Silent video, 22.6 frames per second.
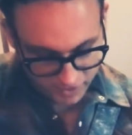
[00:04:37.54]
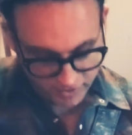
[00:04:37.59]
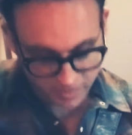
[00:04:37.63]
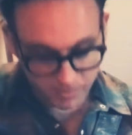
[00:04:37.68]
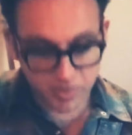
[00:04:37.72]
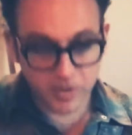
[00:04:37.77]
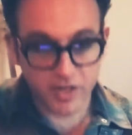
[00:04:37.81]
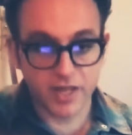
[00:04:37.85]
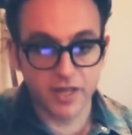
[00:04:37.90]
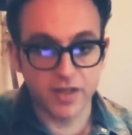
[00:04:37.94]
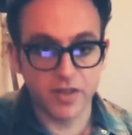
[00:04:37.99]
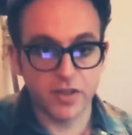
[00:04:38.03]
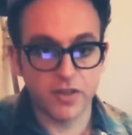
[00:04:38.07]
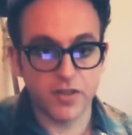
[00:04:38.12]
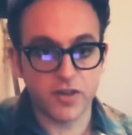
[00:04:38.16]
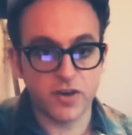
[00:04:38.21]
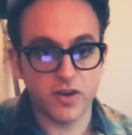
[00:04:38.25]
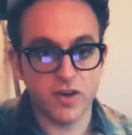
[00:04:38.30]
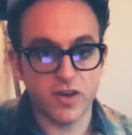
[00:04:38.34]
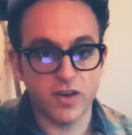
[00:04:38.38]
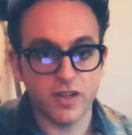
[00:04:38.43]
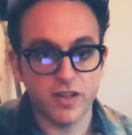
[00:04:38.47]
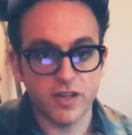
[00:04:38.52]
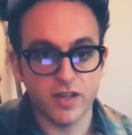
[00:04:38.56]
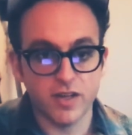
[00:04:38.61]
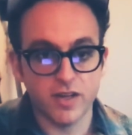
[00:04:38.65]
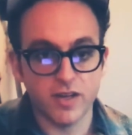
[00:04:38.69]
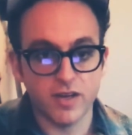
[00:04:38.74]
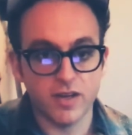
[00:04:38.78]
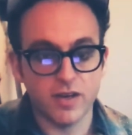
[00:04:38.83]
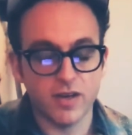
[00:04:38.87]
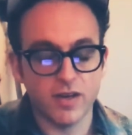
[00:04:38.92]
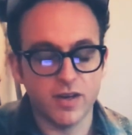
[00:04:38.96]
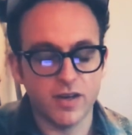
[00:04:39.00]
going to play the 3rd on
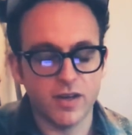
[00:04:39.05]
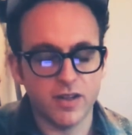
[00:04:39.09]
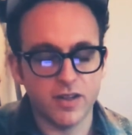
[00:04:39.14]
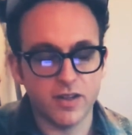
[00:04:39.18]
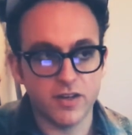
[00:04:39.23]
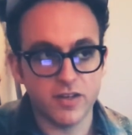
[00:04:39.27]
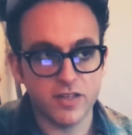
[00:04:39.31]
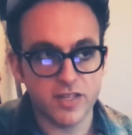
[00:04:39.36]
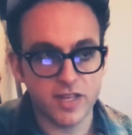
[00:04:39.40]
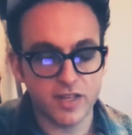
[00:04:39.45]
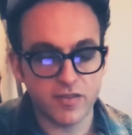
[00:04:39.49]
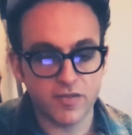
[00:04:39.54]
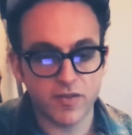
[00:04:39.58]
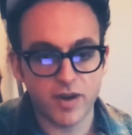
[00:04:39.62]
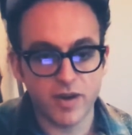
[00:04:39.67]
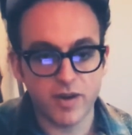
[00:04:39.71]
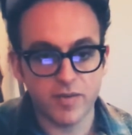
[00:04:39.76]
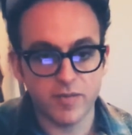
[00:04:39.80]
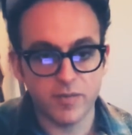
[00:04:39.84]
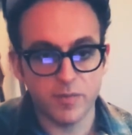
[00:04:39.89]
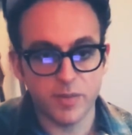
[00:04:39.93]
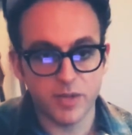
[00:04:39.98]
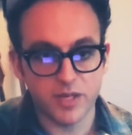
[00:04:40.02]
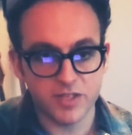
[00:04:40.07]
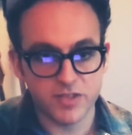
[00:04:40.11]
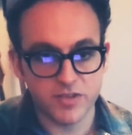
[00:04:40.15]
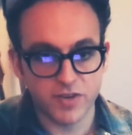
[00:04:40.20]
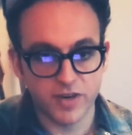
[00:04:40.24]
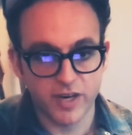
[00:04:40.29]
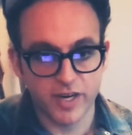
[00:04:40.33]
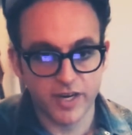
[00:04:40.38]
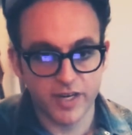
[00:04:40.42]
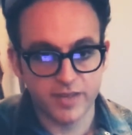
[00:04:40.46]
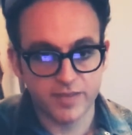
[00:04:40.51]
the 13th fret B
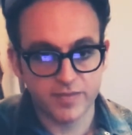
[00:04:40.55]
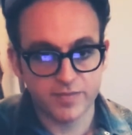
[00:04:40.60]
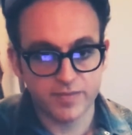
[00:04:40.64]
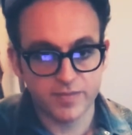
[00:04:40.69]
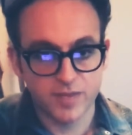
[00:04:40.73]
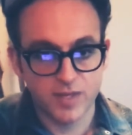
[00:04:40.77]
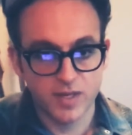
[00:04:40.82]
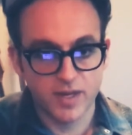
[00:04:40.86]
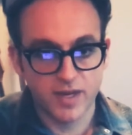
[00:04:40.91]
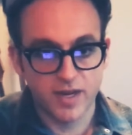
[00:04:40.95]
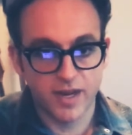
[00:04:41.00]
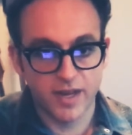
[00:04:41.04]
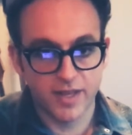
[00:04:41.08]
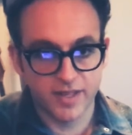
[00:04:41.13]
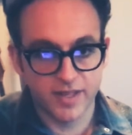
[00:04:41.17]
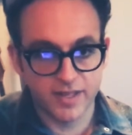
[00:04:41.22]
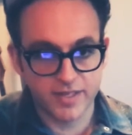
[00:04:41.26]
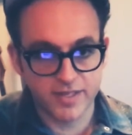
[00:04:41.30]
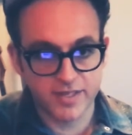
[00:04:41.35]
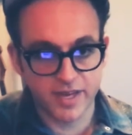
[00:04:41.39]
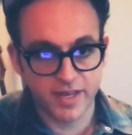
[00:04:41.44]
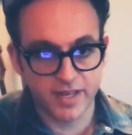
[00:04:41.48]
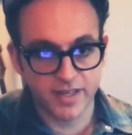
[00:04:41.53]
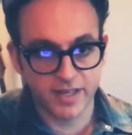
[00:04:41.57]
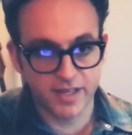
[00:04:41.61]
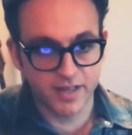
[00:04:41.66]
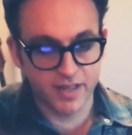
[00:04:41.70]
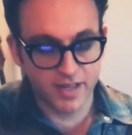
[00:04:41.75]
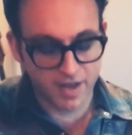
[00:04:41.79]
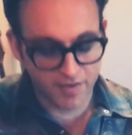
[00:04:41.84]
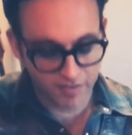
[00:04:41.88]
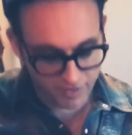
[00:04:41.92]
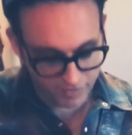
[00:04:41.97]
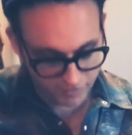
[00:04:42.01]
string, and then take the
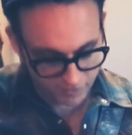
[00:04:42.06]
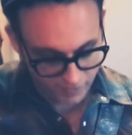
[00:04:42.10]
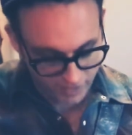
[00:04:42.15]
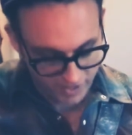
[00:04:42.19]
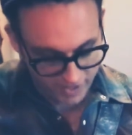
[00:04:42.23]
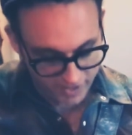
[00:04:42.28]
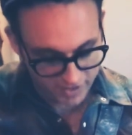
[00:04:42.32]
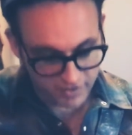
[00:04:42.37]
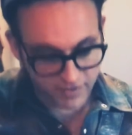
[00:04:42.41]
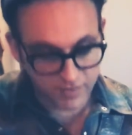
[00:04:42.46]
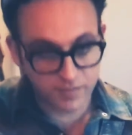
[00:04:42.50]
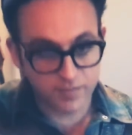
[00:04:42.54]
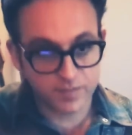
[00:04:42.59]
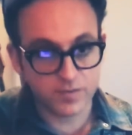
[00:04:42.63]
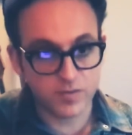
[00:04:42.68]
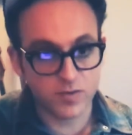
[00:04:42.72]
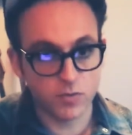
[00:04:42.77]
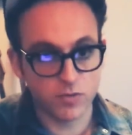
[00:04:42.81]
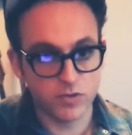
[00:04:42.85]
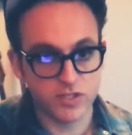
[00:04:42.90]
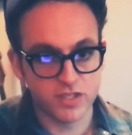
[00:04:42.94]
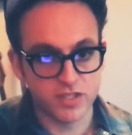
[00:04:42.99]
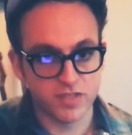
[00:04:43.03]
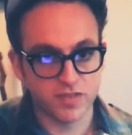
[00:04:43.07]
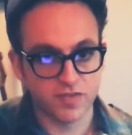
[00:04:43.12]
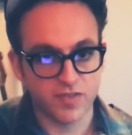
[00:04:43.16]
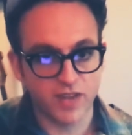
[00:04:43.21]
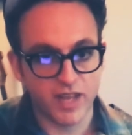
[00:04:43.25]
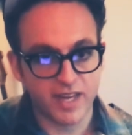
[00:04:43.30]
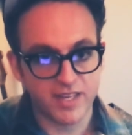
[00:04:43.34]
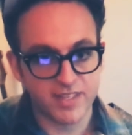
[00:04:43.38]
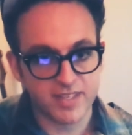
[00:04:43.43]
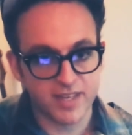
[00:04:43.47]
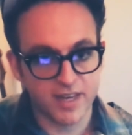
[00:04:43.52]
11th fret, which is the
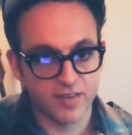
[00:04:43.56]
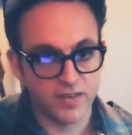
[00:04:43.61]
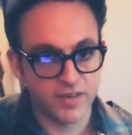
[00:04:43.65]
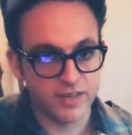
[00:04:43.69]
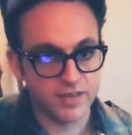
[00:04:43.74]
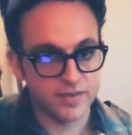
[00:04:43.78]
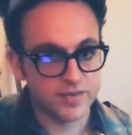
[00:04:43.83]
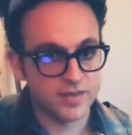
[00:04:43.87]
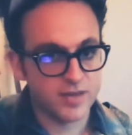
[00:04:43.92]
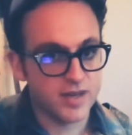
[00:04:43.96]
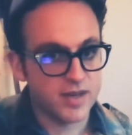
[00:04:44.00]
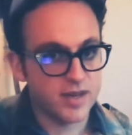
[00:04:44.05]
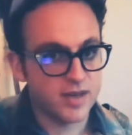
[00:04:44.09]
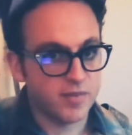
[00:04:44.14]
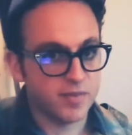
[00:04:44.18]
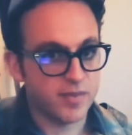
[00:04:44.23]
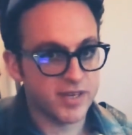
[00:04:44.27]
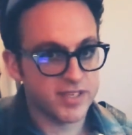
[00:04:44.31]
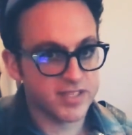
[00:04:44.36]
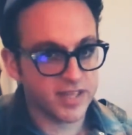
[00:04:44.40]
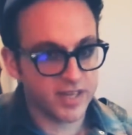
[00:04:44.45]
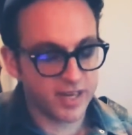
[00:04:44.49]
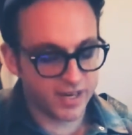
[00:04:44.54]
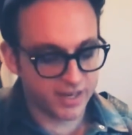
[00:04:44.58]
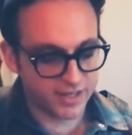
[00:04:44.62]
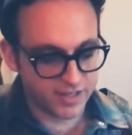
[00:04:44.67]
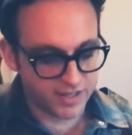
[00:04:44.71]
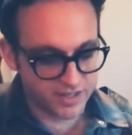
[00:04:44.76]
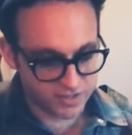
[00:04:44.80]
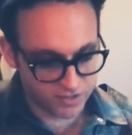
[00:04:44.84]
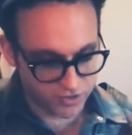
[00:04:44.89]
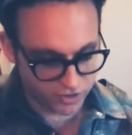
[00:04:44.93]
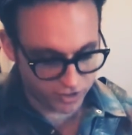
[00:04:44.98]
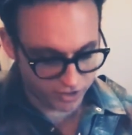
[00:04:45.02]
flat 7, basically out of
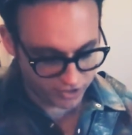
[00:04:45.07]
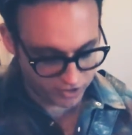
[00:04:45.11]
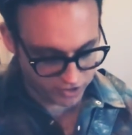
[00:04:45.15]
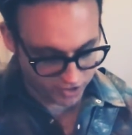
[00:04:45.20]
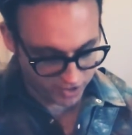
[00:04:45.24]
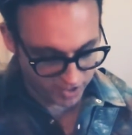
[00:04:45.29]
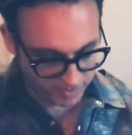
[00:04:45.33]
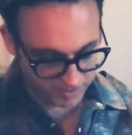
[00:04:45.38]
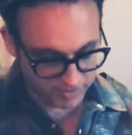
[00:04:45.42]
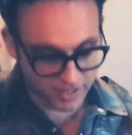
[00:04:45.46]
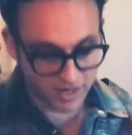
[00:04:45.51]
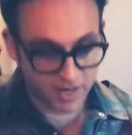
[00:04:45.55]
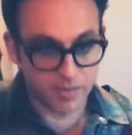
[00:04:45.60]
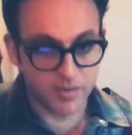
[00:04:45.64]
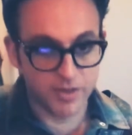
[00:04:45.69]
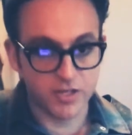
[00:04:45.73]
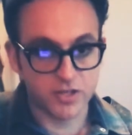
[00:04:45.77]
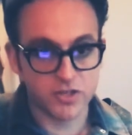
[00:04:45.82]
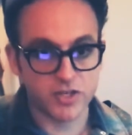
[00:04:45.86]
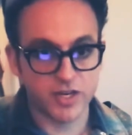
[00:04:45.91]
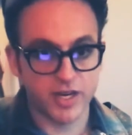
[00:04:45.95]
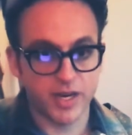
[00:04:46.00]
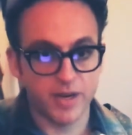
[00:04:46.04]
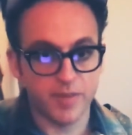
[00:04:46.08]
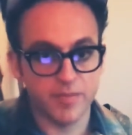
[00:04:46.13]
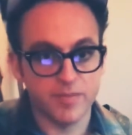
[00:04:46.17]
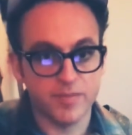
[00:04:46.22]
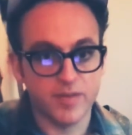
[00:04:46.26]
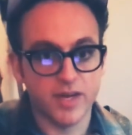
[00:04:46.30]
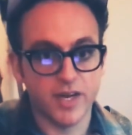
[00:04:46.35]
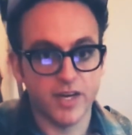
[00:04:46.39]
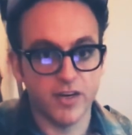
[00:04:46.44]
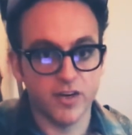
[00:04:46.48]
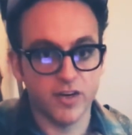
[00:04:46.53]
this G sharp dominant
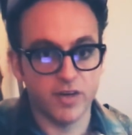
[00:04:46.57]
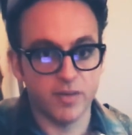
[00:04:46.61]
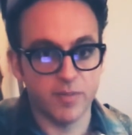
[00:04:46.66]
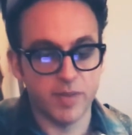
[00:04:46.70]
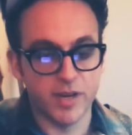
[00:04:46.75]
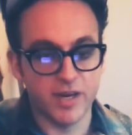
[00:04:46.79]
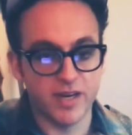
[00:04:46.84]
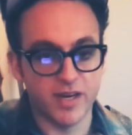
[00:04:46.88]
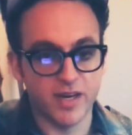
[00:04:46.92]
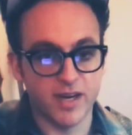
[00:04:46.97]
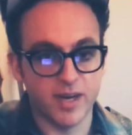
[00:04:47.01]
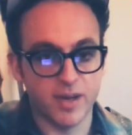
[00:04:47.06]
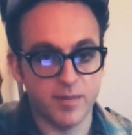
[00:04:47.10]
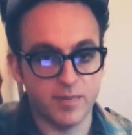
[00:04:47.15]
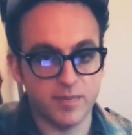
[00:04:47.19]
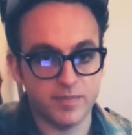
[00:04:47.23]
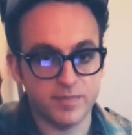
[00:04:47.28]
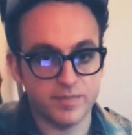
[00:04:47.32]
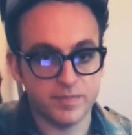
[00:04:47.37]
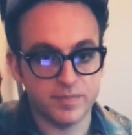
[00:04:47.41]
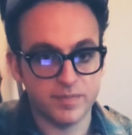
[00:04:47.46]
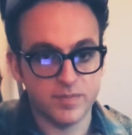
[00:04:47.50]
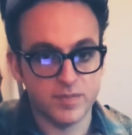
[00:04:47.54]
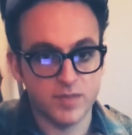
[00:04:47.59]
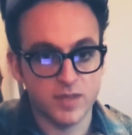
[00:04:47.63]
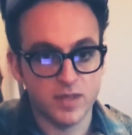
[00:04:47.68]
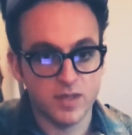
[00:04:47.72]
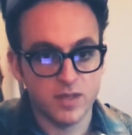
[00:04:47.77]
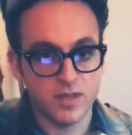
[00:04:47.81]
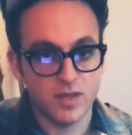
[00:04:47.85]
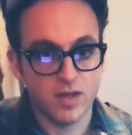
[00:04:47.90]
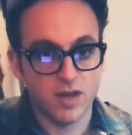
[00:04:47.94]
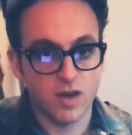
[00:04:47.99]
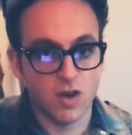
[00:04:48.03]
shape, and you're going to bend it up a
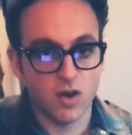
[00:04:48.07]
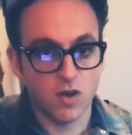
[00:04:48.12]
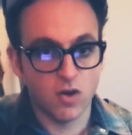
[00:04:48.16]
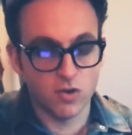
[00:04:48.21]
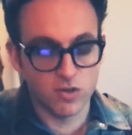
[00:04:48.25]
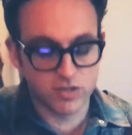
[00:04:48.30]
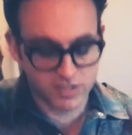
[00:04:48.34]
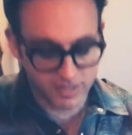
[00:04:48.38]
whole